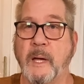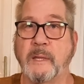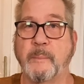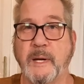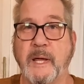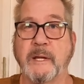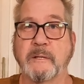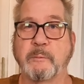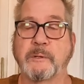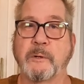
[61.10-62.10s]
And the
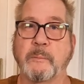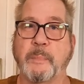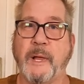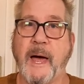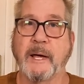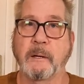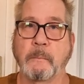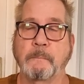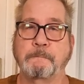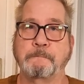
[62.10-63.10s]
bananas will turn black.
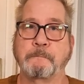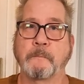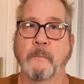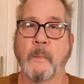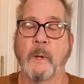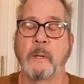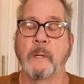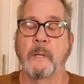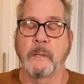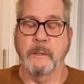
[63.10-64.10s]

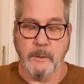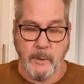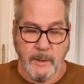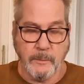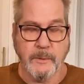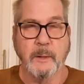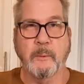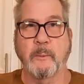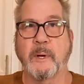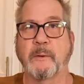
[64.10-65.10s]
So I don't think
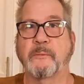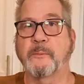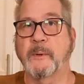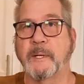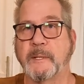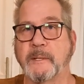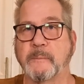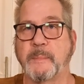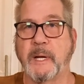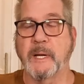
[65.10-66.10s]
we want to
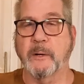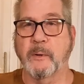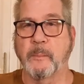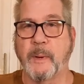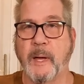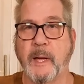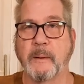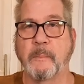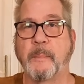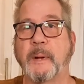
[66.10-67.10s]
freeze banana cream
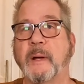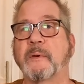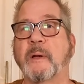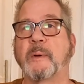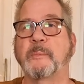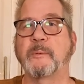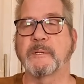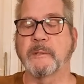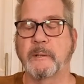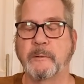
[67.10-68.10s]
pie, but I've come up with a
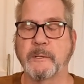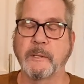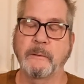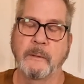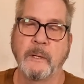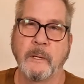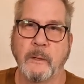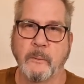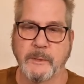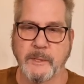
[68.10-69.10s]
solution,
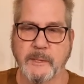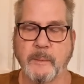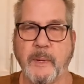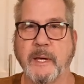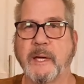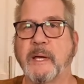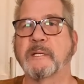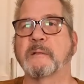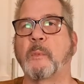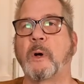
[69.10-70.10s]
which is to make a
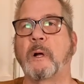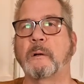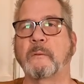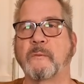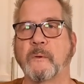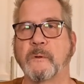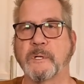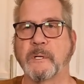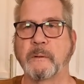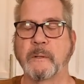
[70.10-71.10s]
smaller
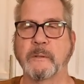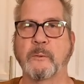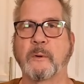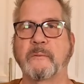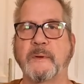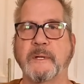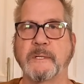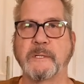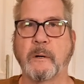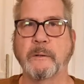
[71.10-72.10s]
version, sort of
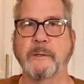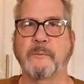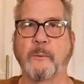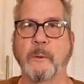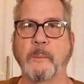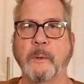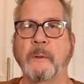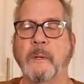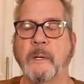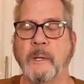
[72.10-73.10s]
in tart form,
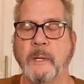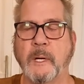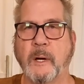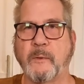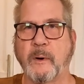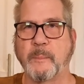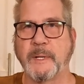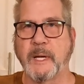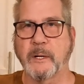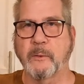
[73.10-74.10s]
of our
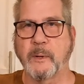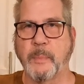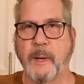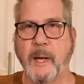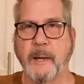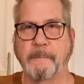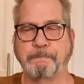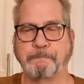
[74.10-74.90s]
banana cream pie.